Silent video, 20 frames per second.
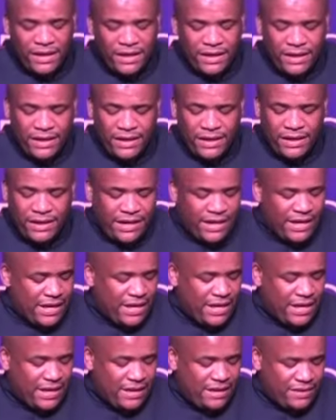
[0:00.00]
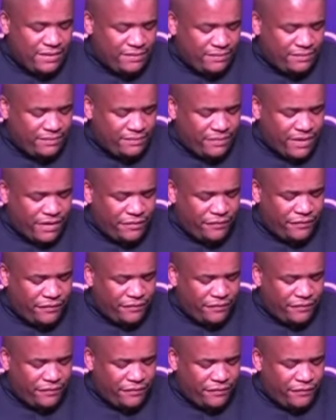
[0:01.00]
There are a
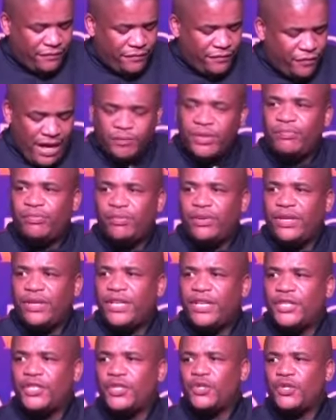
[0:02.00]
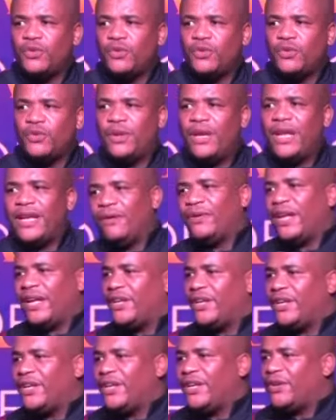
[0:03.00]
few kinds of people that you will encounter in
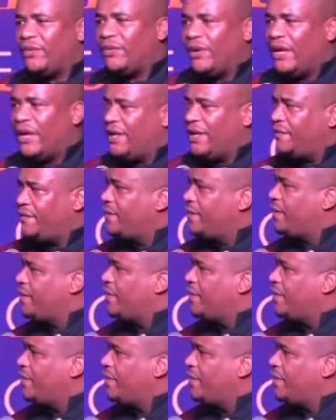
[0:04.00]
your life,